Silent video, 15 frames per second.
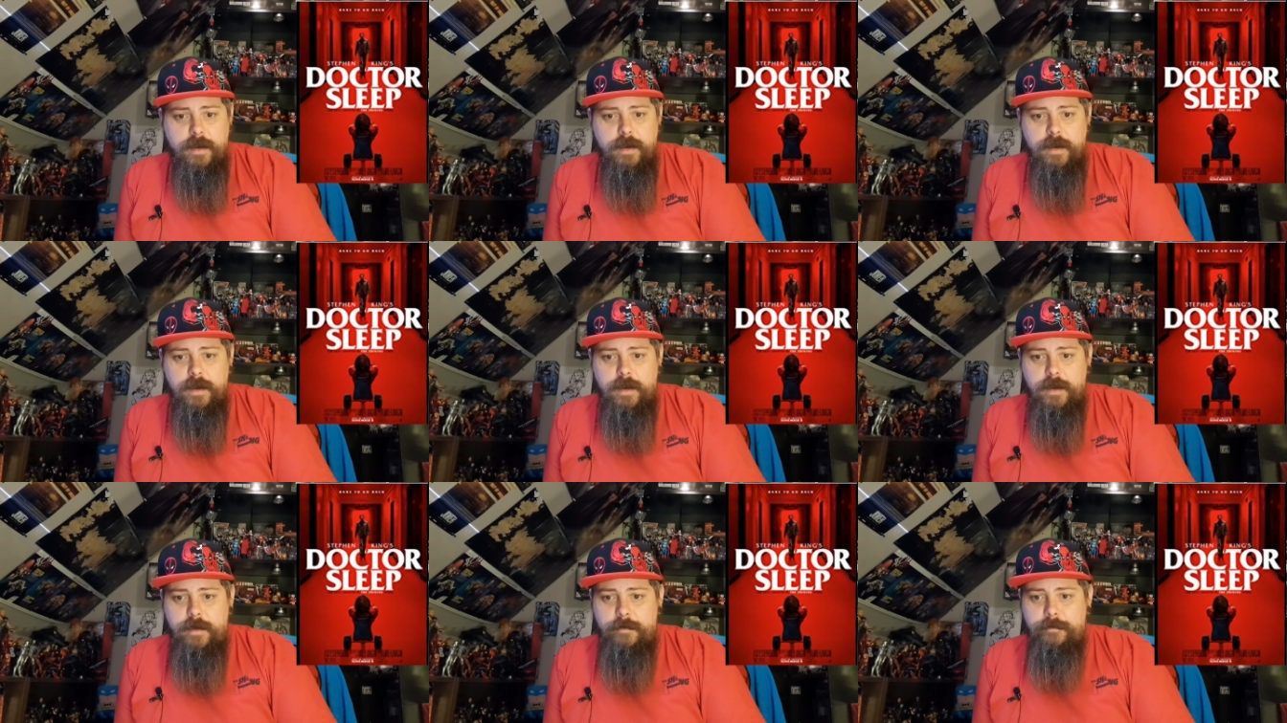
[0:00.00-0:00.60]

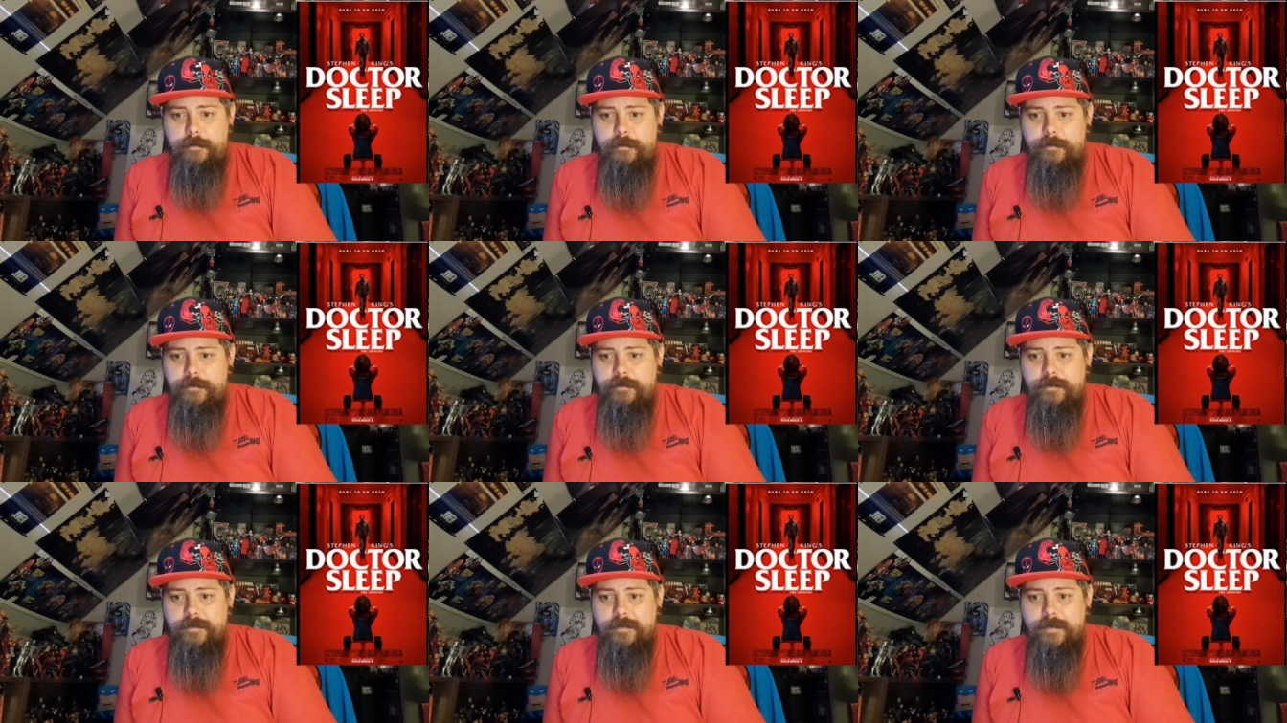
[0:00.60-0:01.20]
This
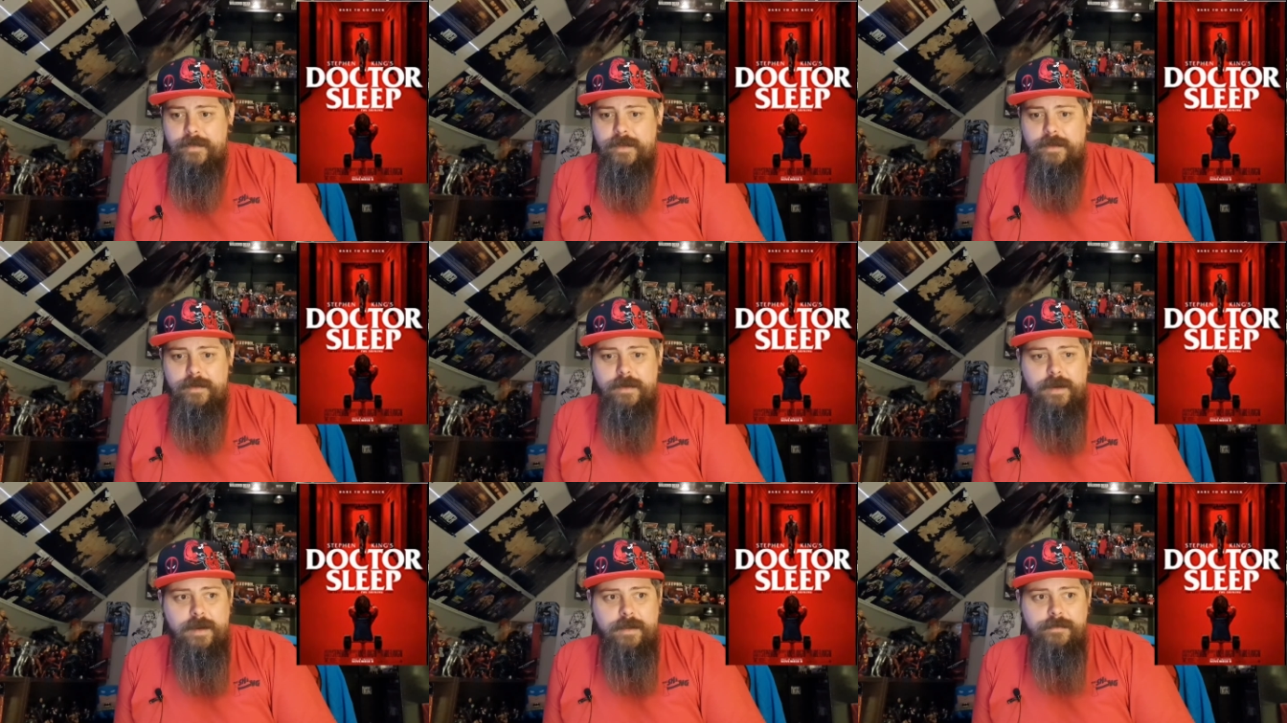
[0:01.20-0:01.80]

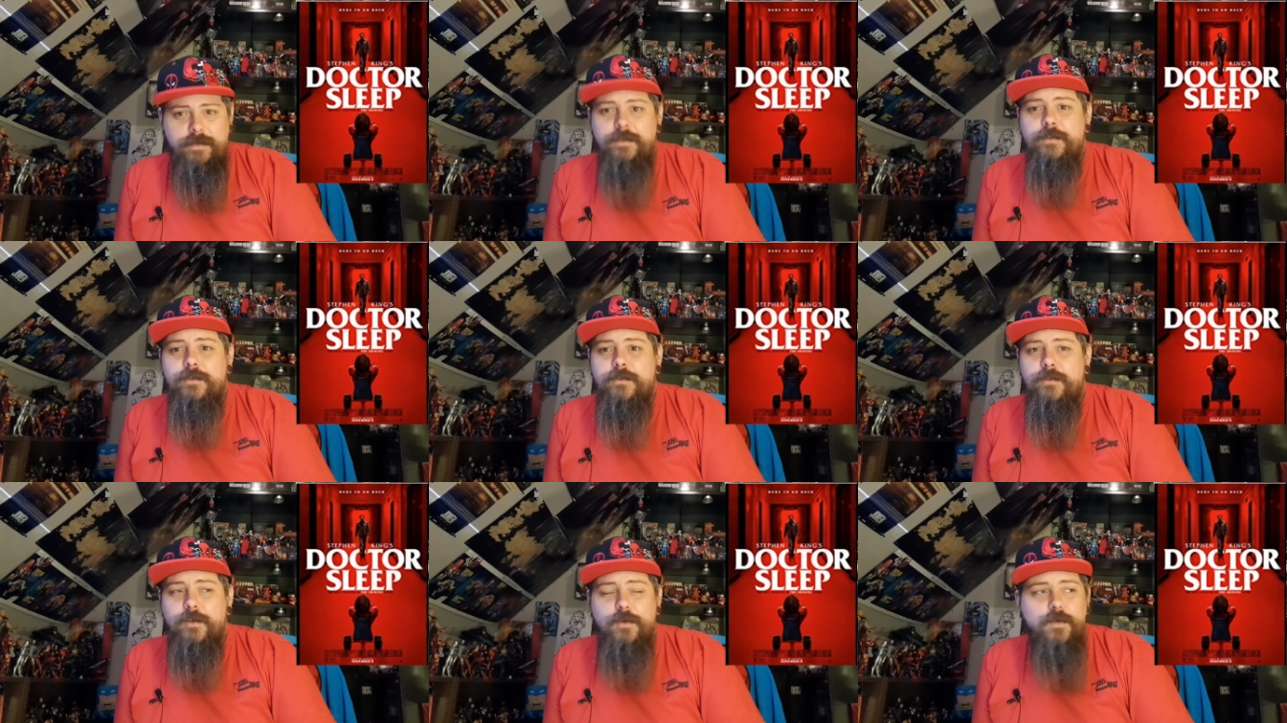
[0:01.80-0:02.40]

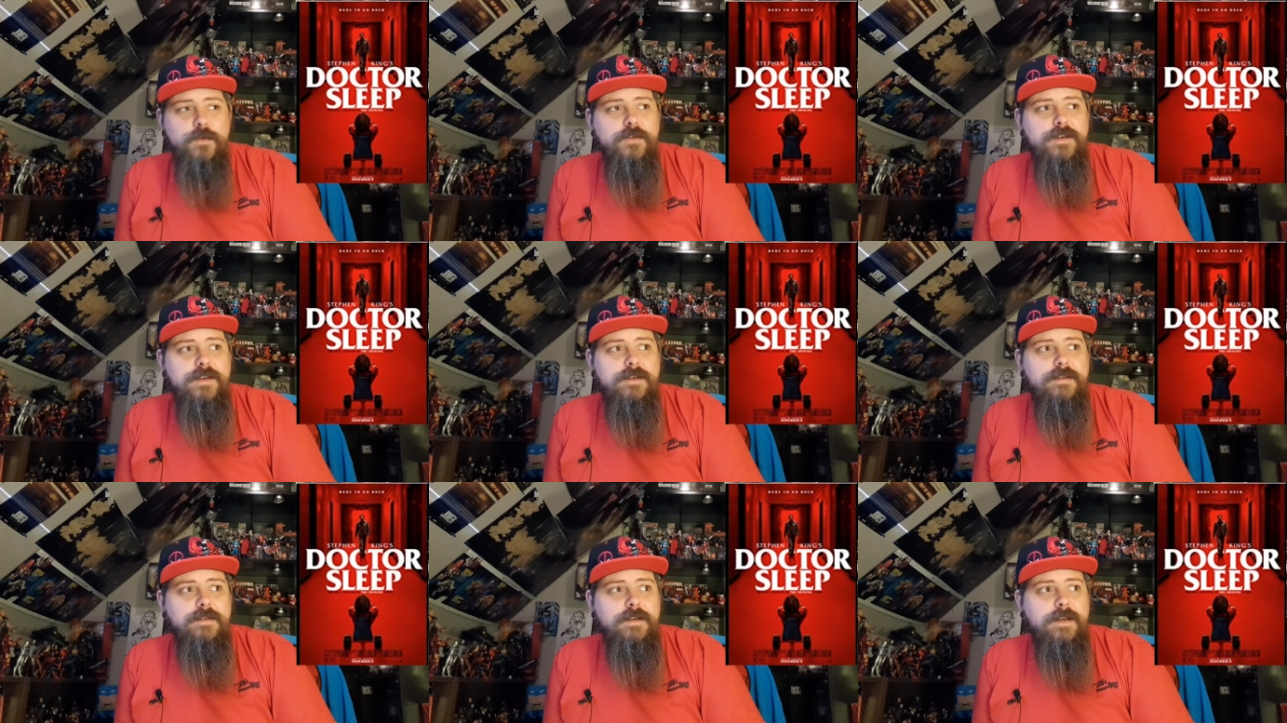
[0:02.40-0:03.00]

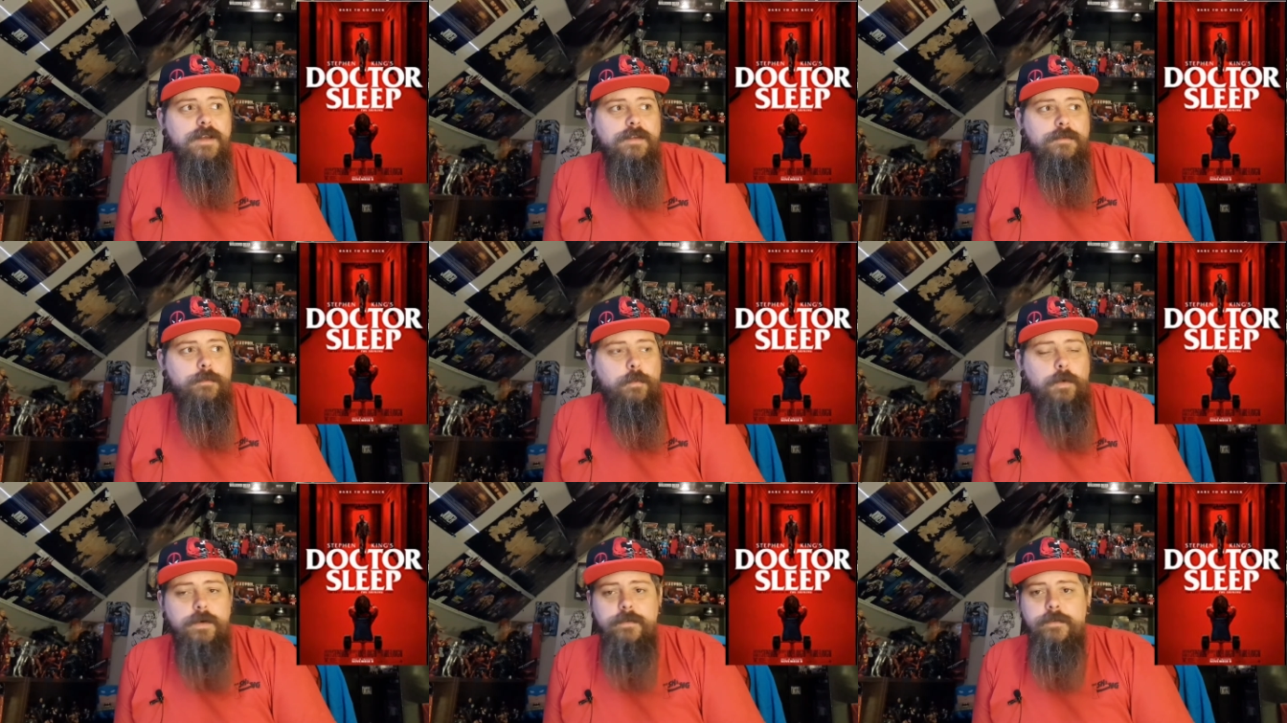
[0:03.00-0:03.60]
story is
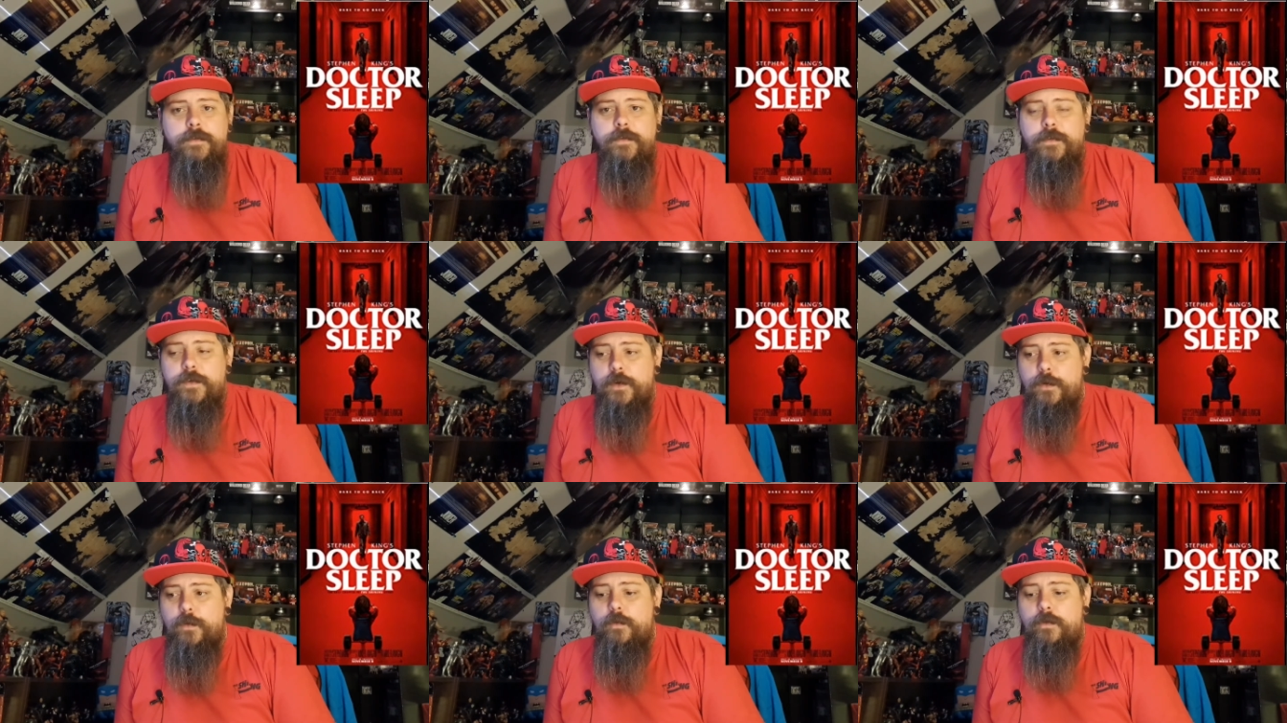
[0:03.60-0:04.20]
one of
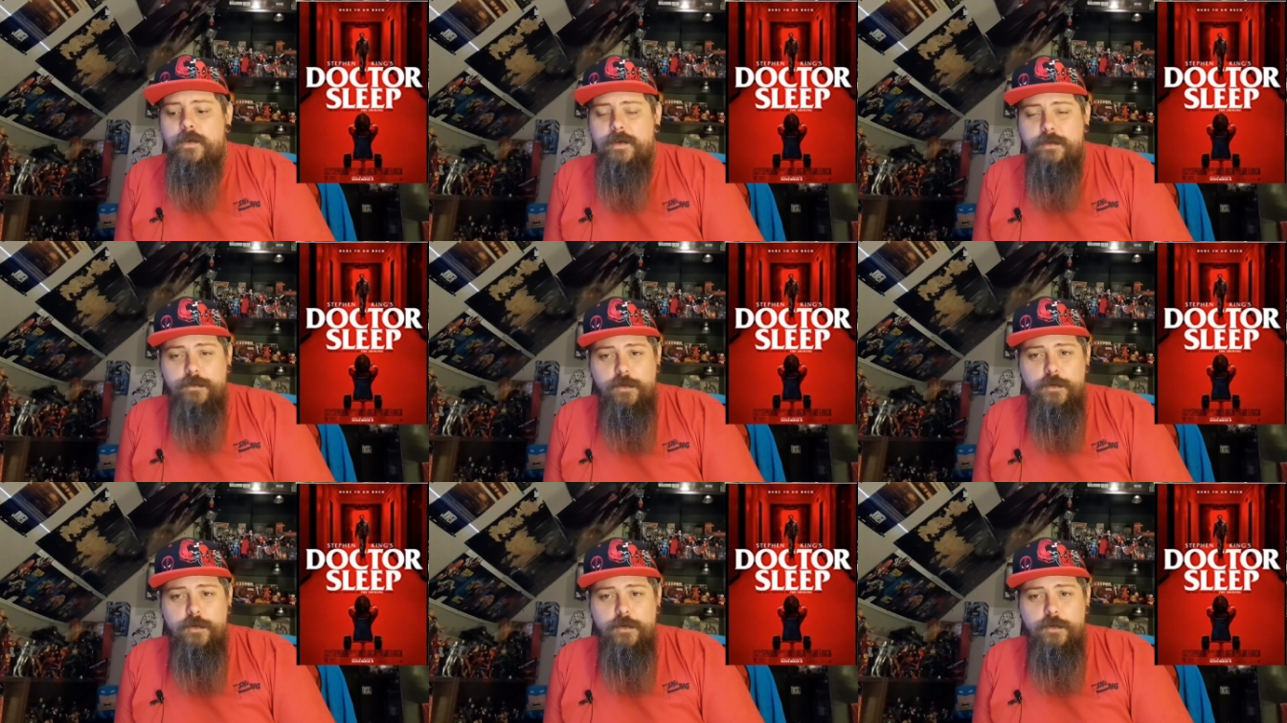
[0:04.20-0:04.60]
few that has